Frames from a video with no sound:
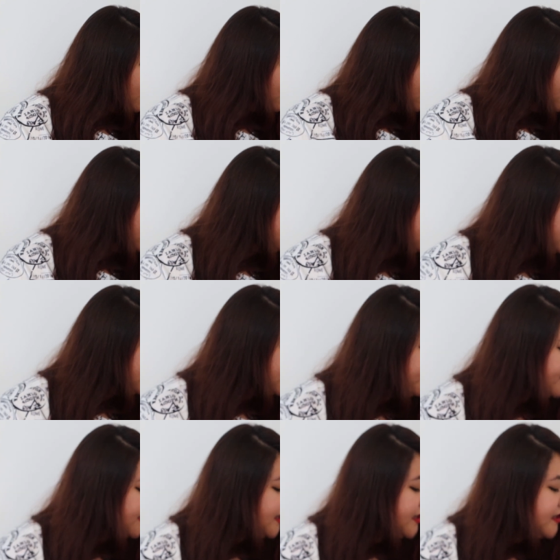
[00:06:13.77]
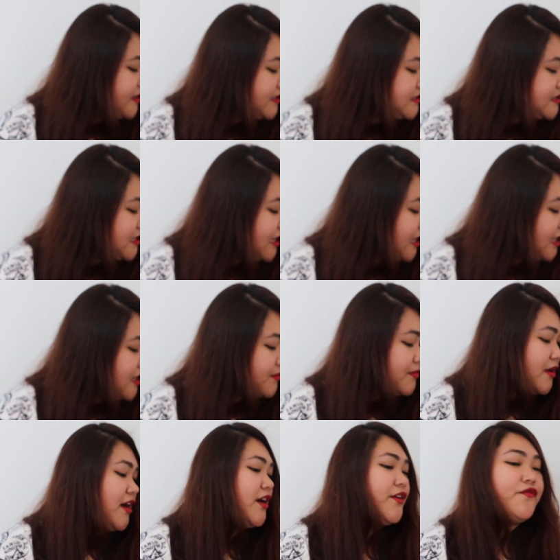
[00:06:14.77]
Also, nagbigay din sila
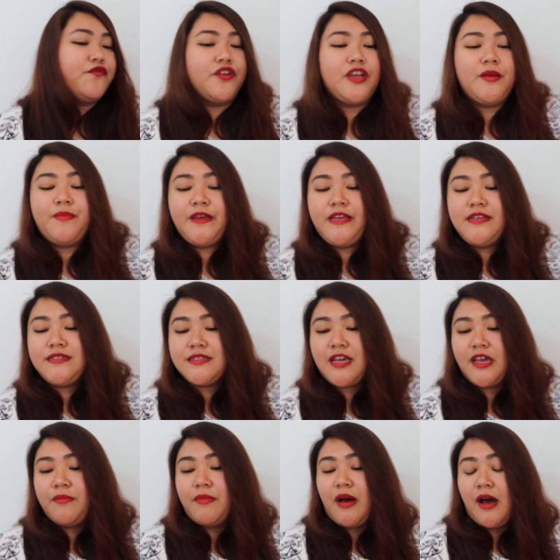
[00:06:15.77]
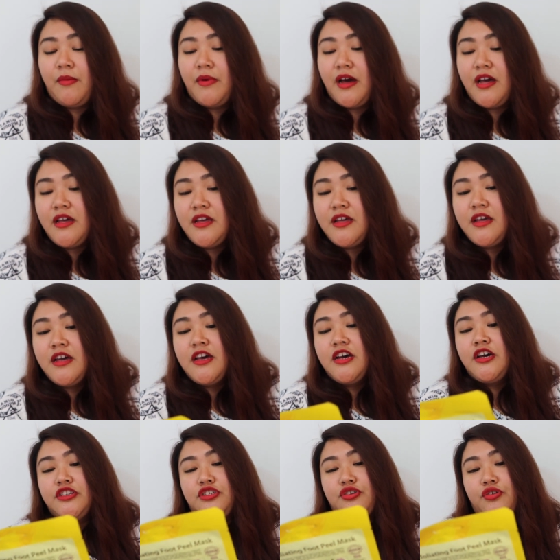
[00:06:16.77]
ng mga freebies kay Mama.
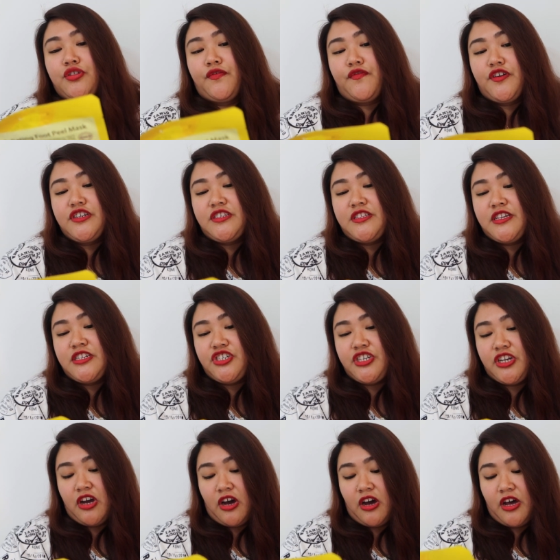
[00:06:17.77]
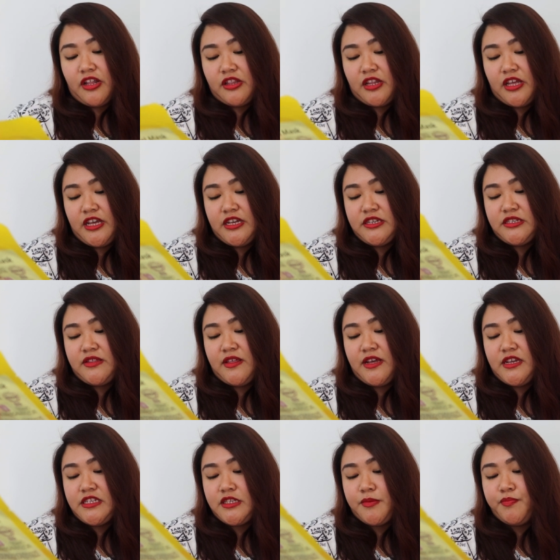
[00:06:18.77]
So, the first thing she got is
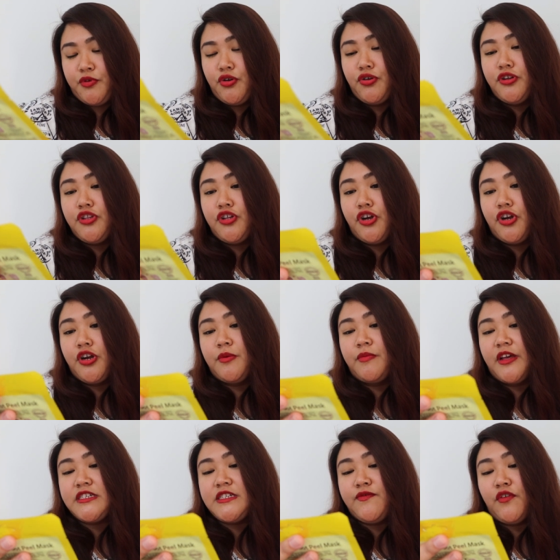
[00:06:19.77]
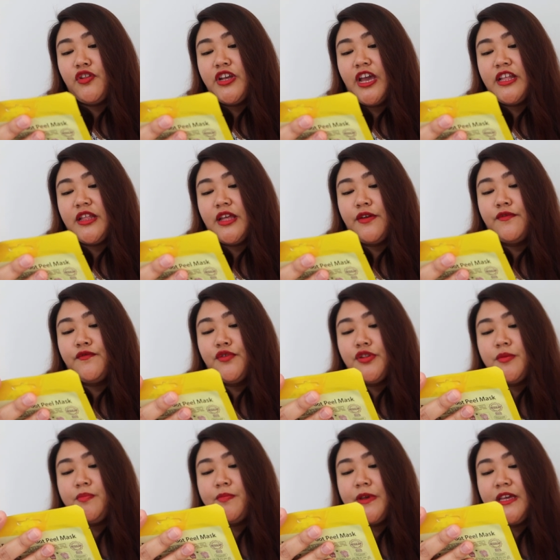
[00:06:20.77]
this Pure Derm Exfoliating
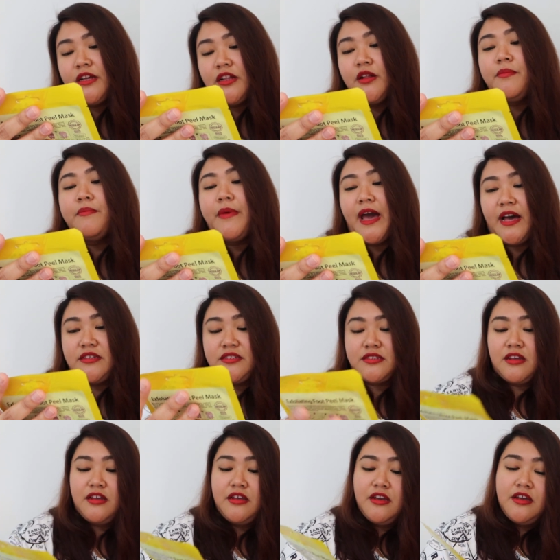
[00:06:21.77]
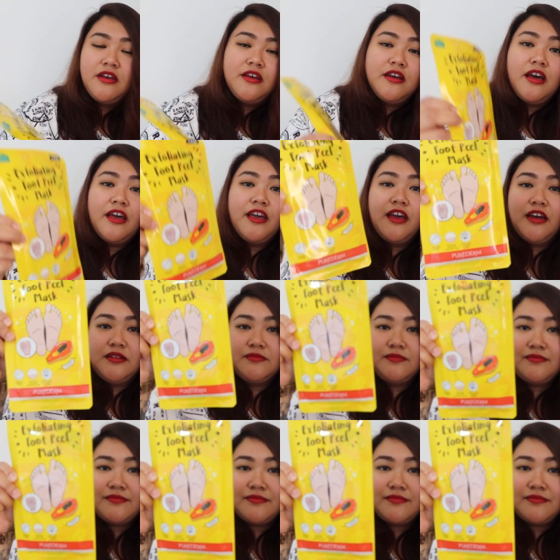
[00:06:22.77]
Foot Peel Mask. Ayan.